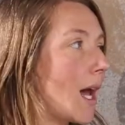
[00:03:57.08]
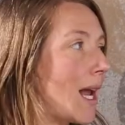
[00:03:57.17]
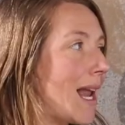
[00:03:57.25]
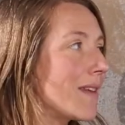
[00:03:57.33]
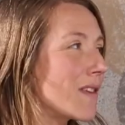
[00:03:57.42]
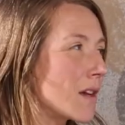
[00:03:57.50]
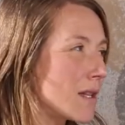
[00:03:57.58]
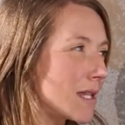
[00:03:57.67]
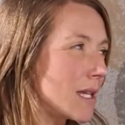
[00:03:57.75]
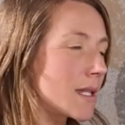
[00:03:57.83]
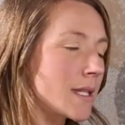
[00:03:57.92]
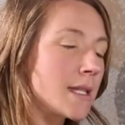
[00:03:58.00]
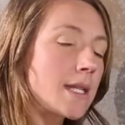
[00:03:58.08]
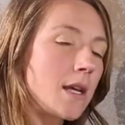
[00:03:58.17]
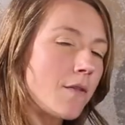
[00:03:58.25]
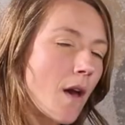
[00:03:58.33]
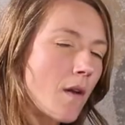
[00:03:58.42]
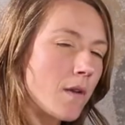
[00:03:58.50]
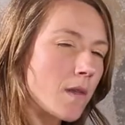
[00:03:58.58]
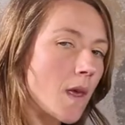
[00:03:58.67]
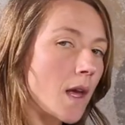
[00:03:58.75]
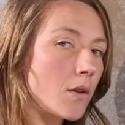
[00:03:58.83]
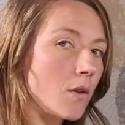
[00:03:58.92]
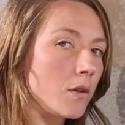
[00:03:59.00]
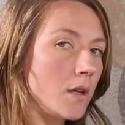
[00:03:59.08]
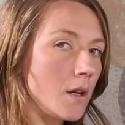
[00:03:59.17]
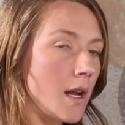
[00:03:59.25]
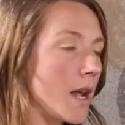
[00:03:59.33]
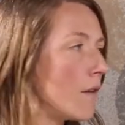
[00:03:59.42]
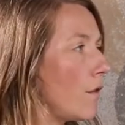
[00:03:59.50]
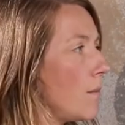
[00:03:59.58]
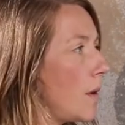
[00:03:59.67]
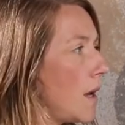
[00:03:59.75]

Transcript: I like the consistency of having that on nearly every